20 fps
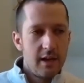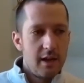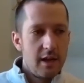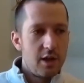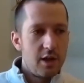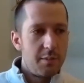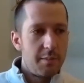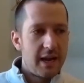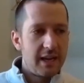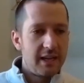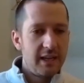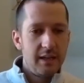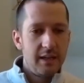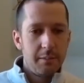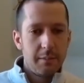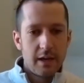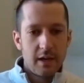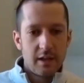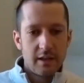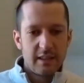my
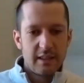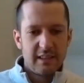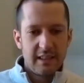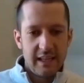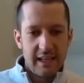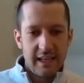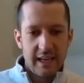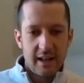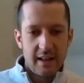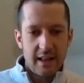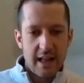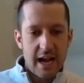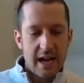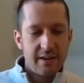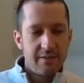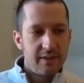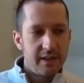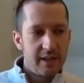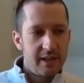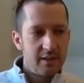email is
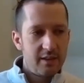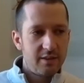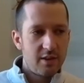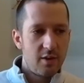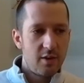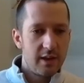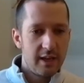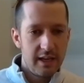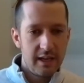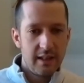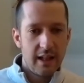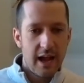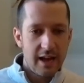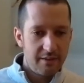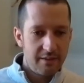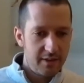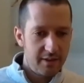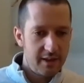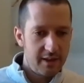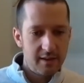ELIV, so
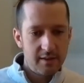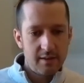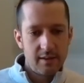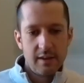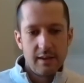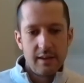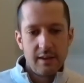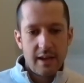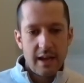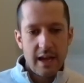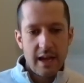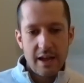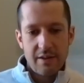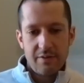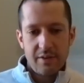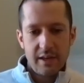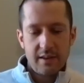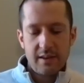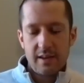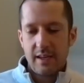
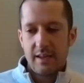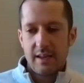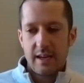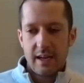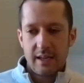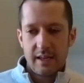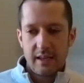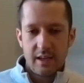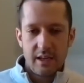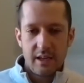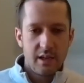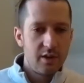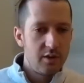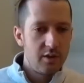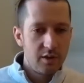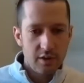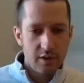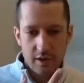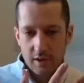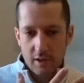eliv@vt.edu.
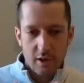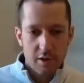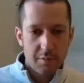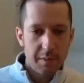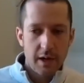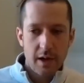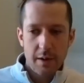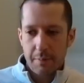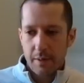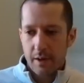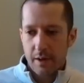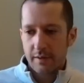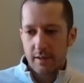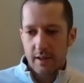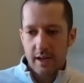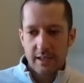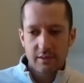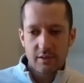You can look me up online.